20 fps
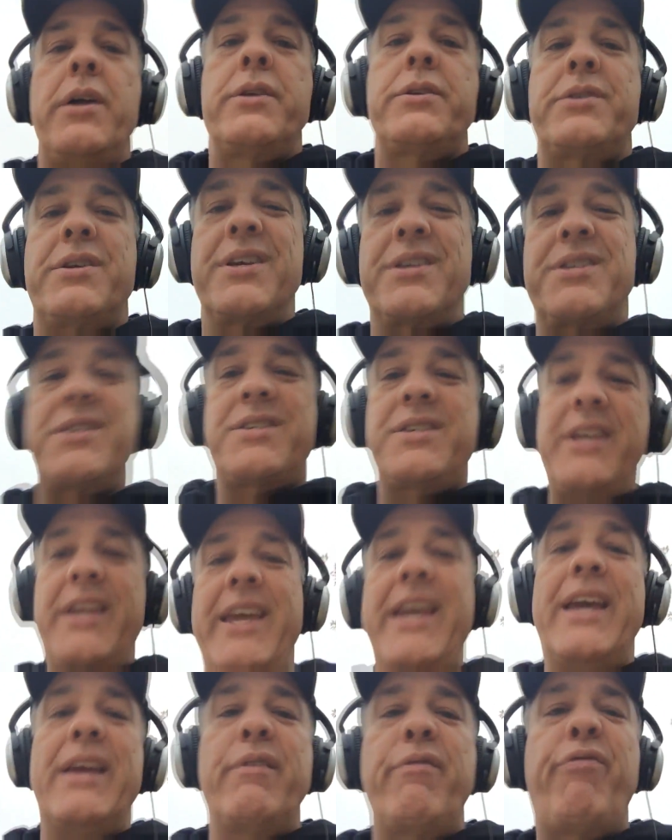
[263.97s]

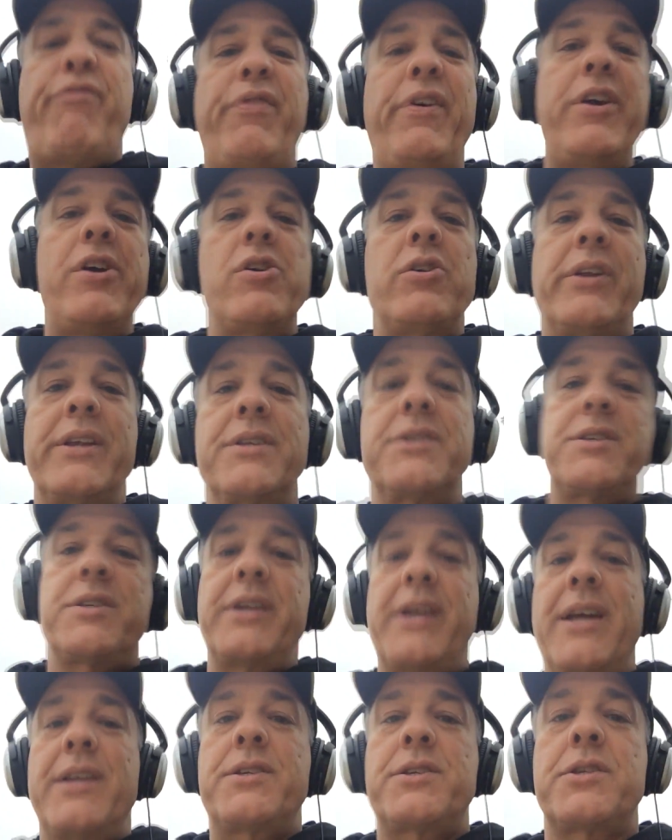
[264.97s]
see and feel and
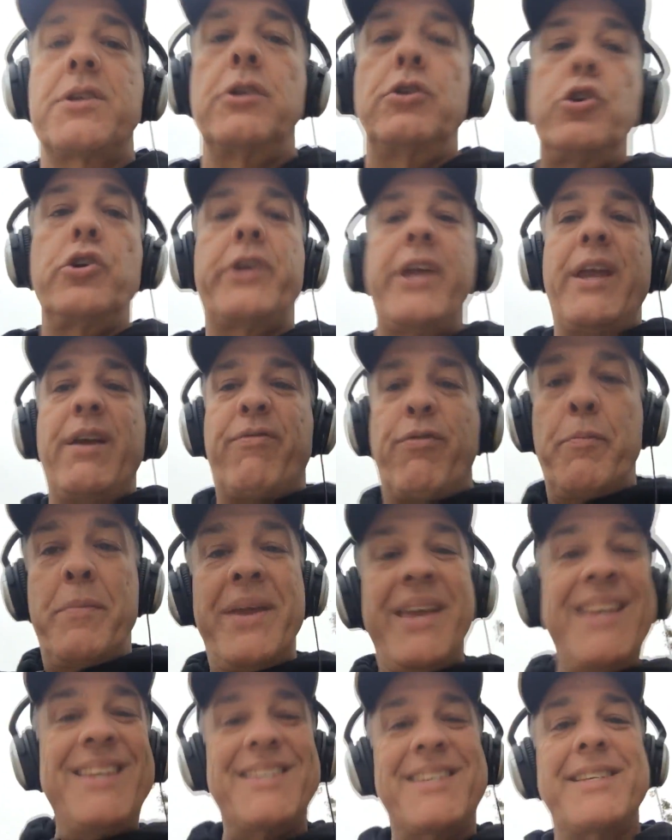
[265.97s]
sense looking from
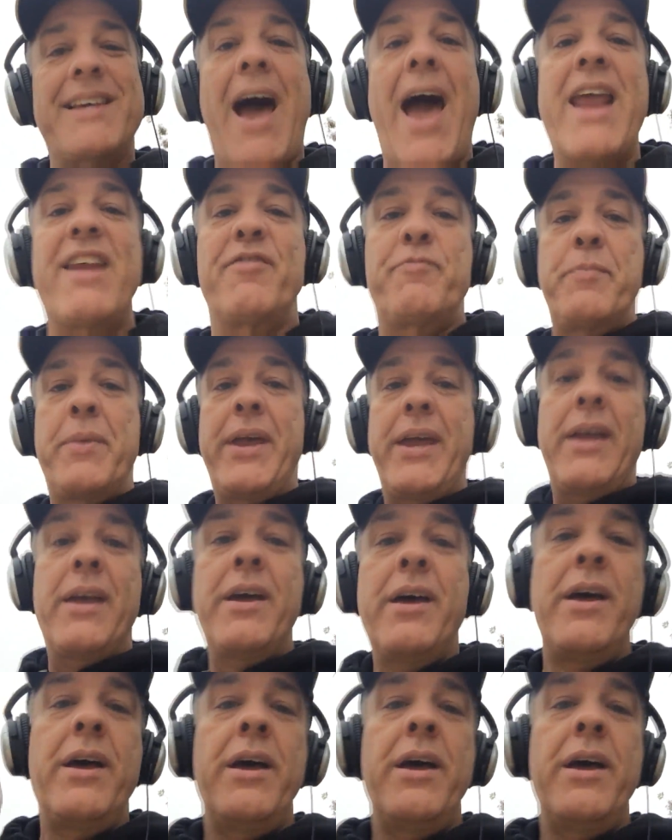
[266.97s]
inside of me